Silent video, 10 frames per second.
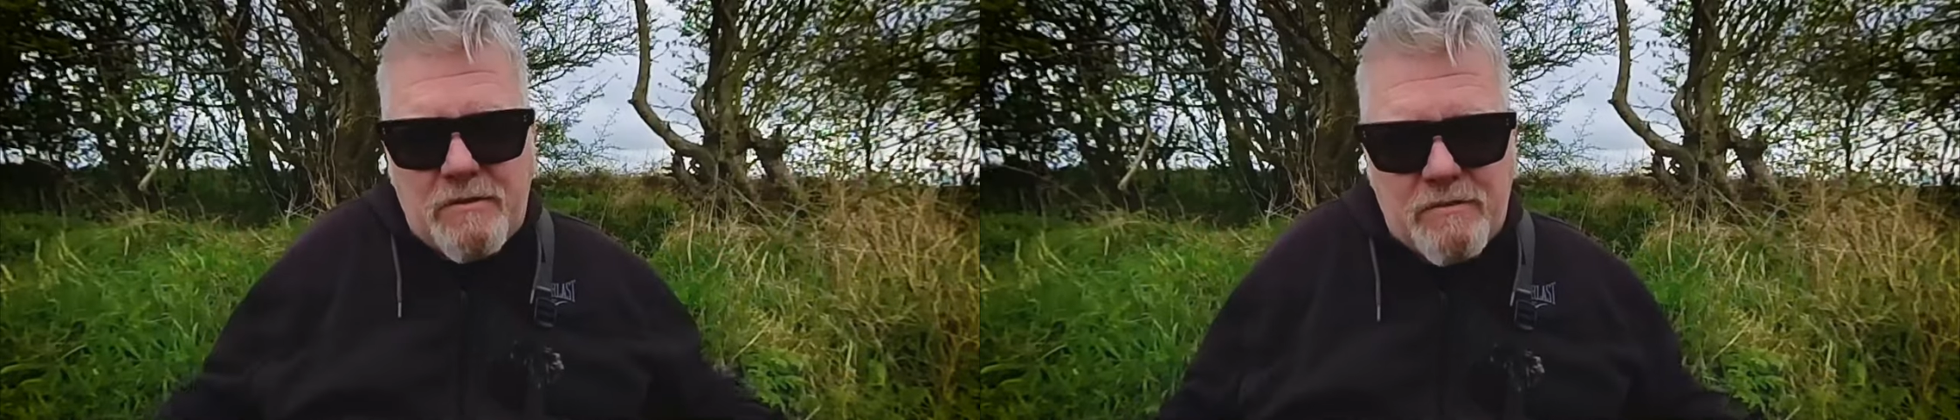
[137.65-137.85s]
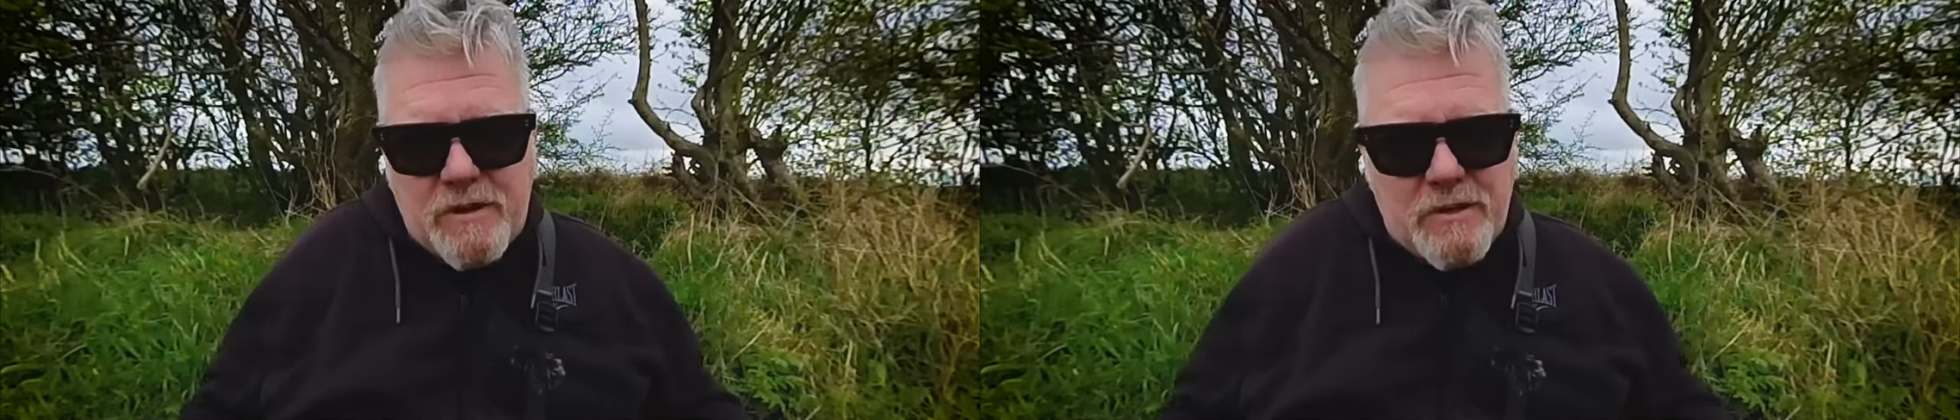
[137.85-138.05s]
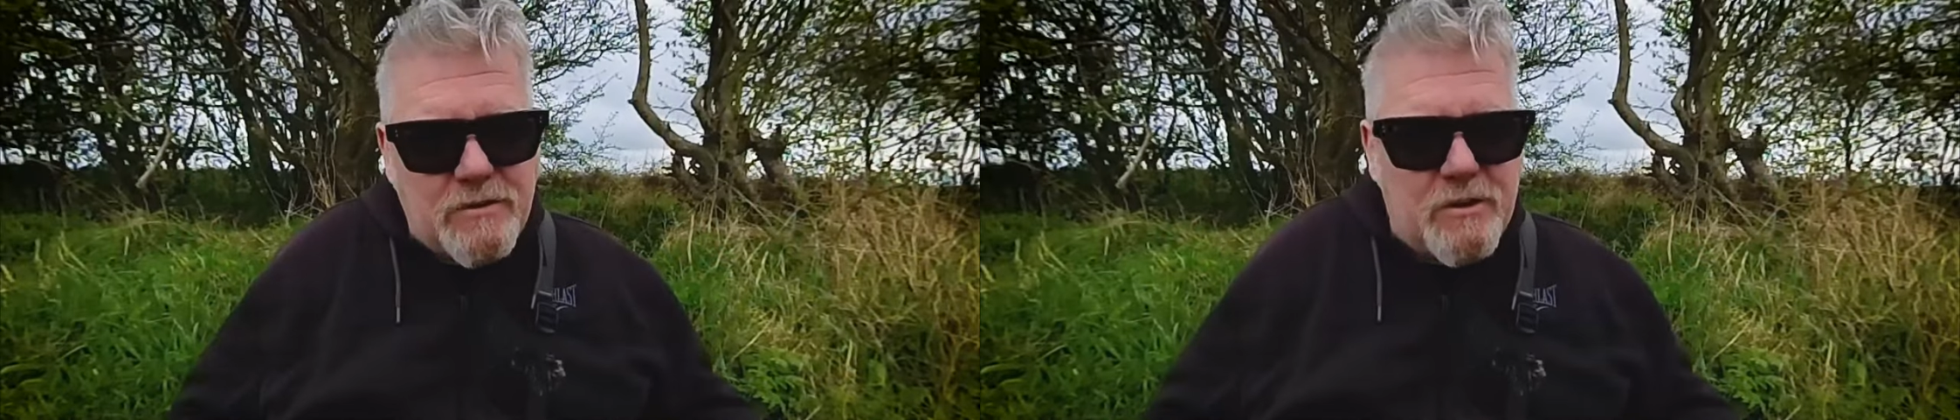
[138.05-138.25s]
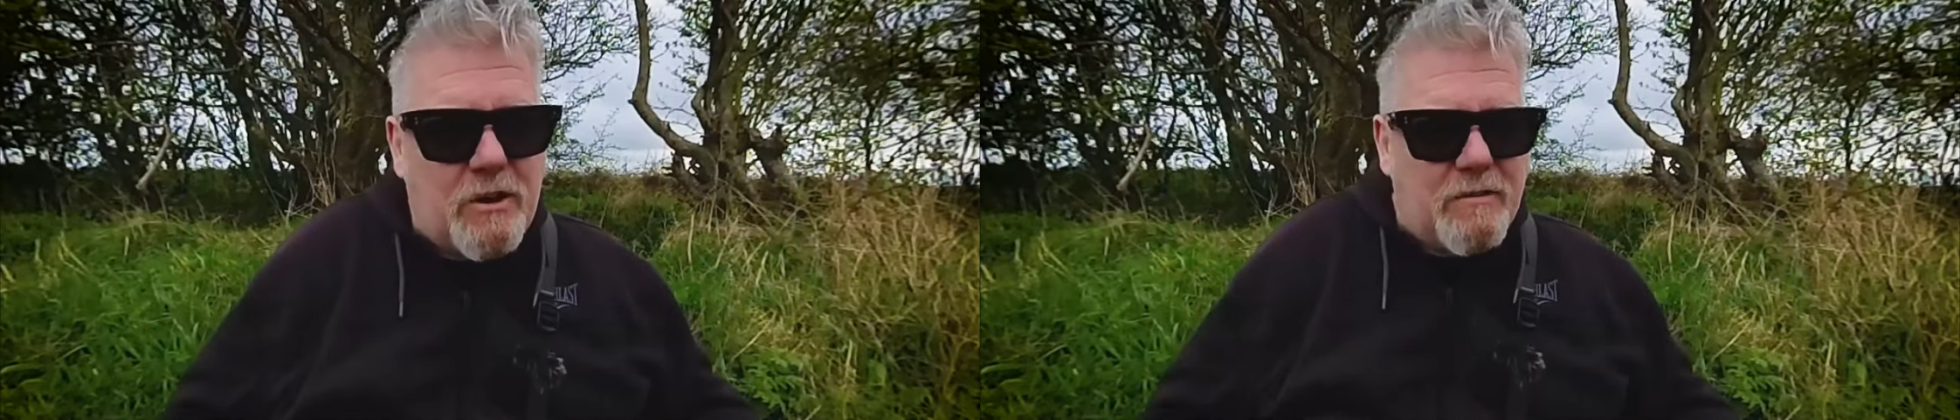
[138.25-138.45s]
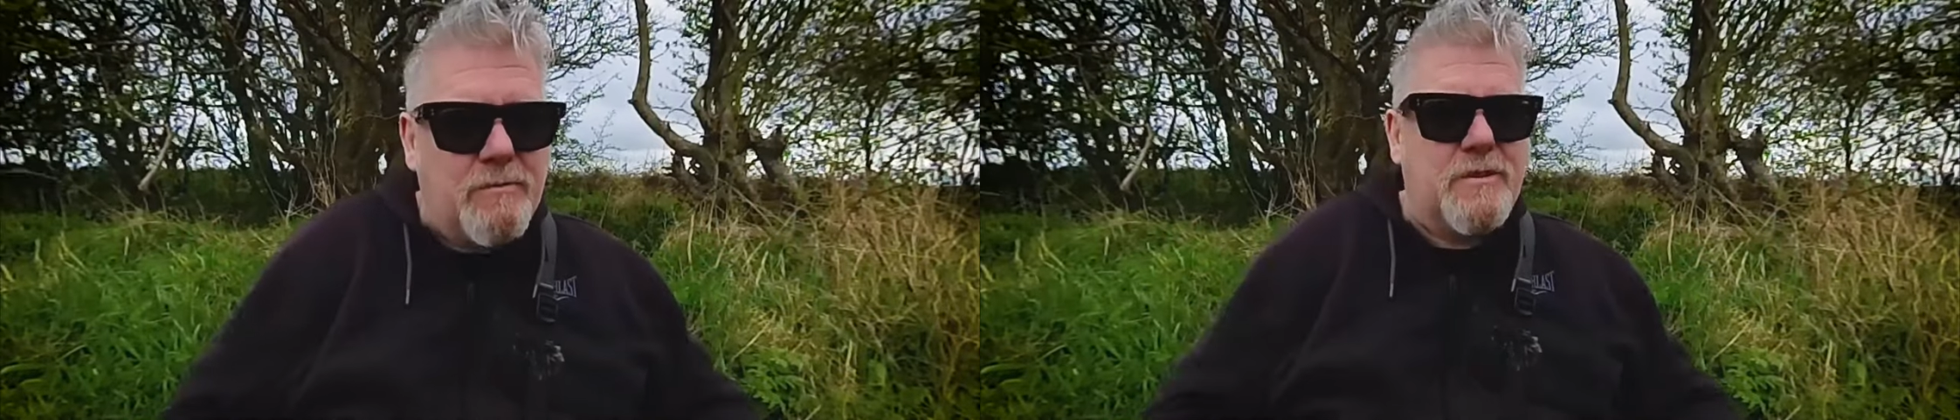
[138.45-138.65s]
of the video,
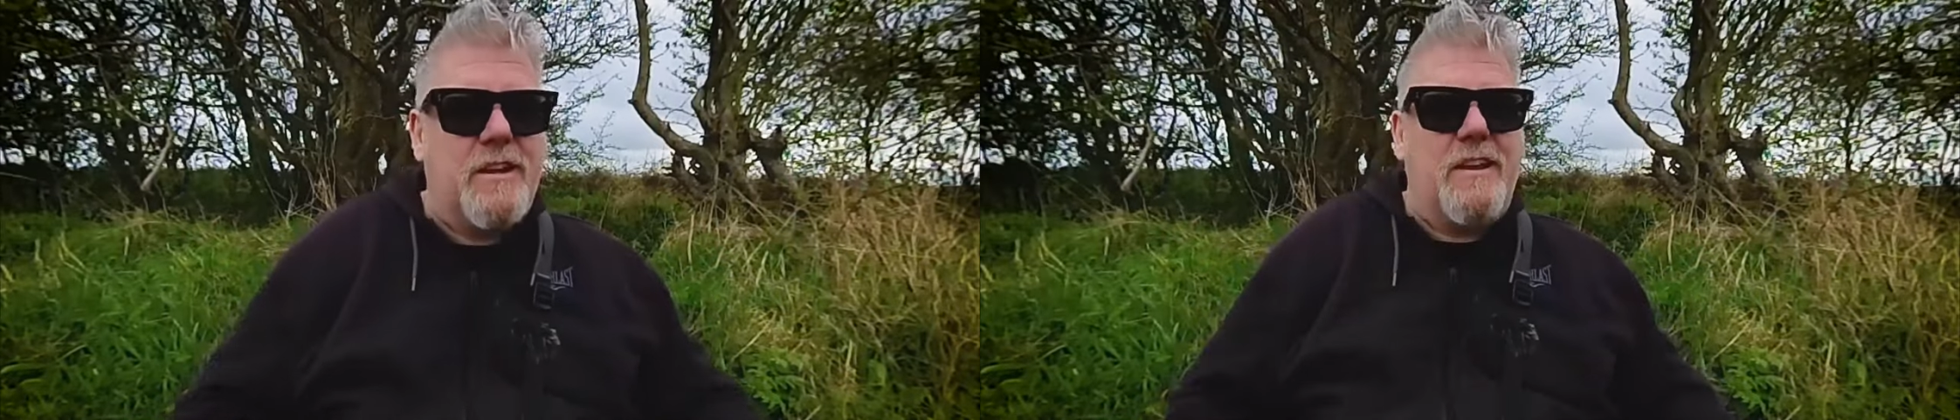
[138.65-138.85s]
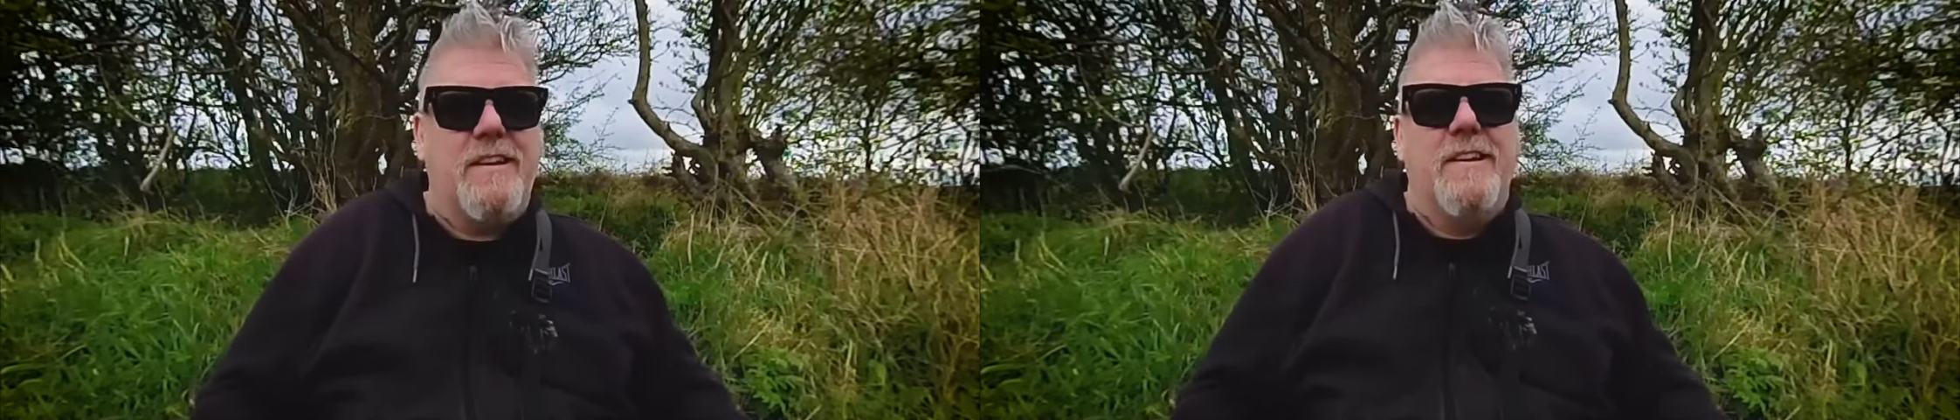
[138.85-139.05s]
sorry, but